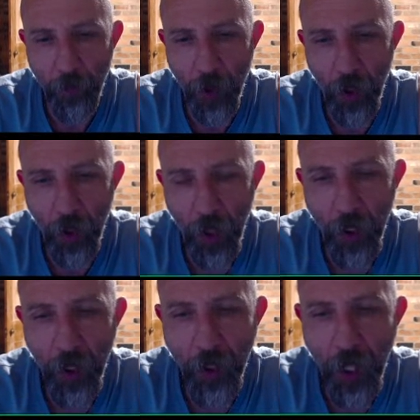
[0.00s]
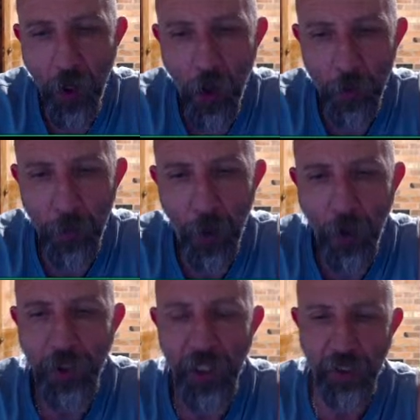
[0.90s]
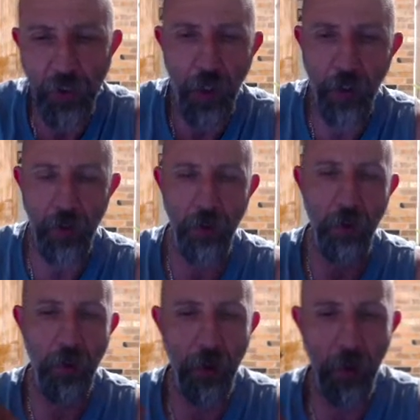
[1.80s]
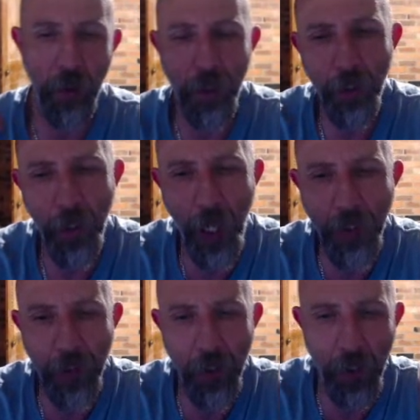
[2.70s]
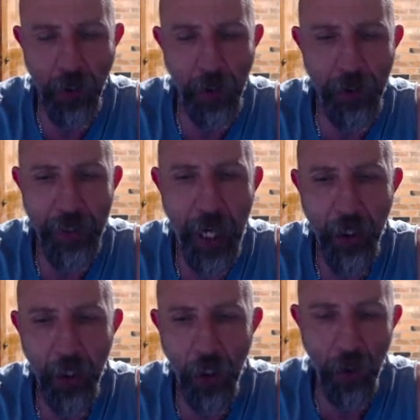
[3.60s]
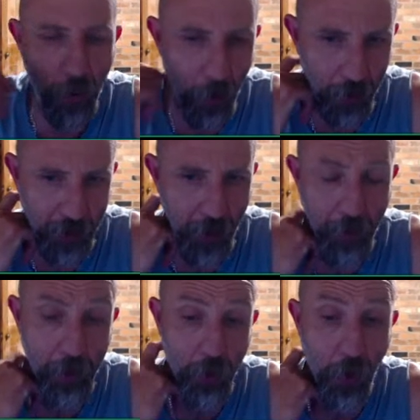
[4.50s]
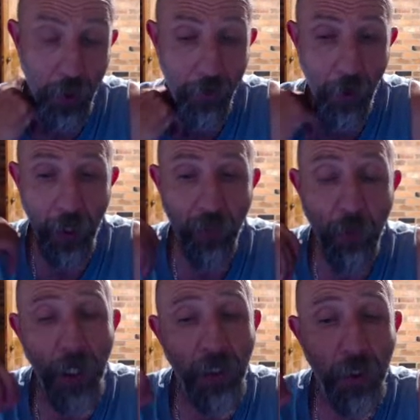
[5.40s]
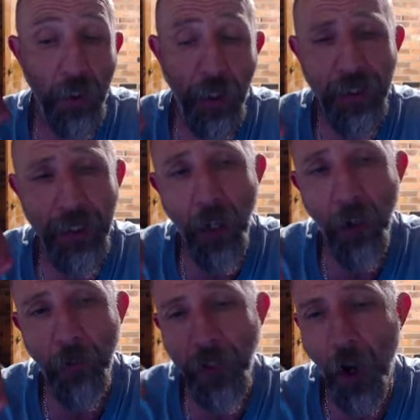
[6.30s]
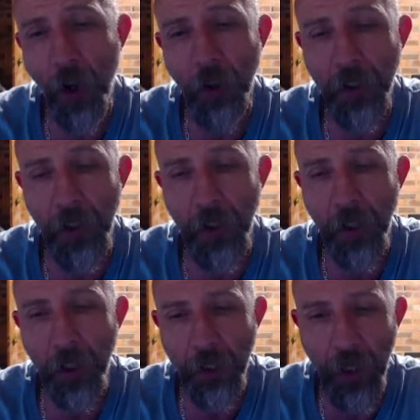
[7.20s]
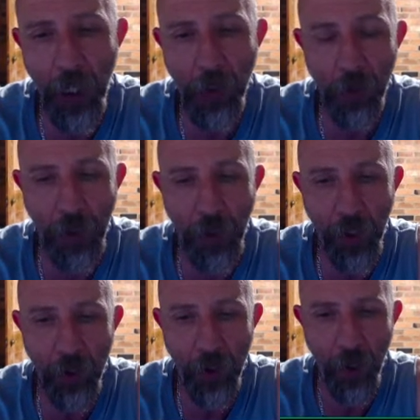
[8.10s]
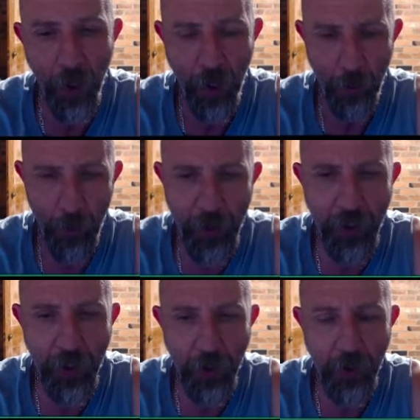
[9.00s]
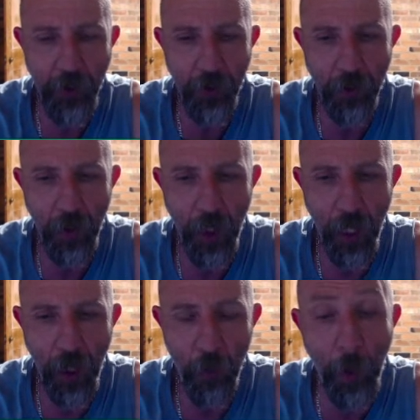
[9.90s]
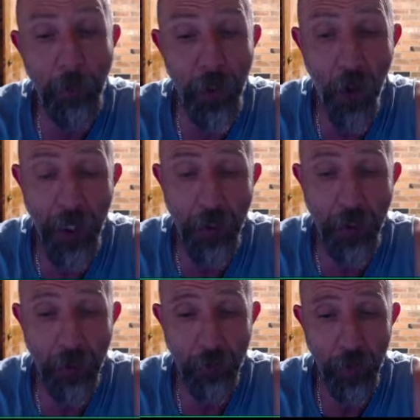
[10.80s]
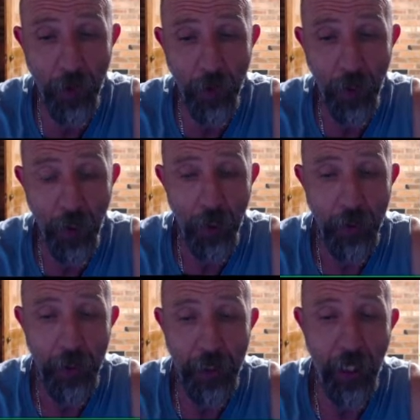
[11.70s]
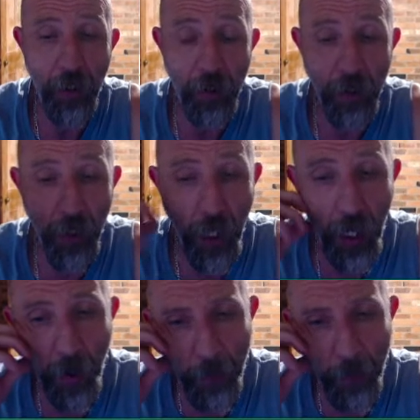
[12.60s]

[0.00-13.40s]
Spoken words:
And that whole process, like as an attacker or someone that's trying to find out information, you're going to start off with your OSINT. You're going to start looking at business websites to get a